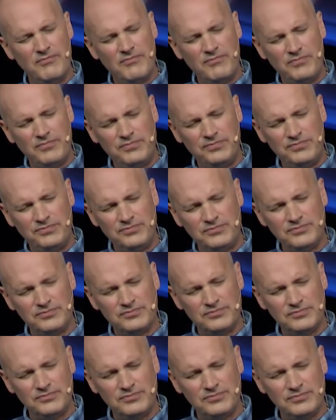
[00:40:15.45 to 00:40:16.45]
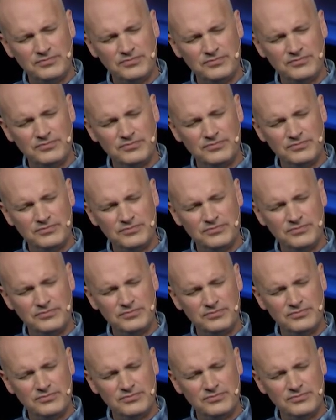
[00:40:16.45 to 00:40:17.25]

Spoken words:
No one is speaking in this clip.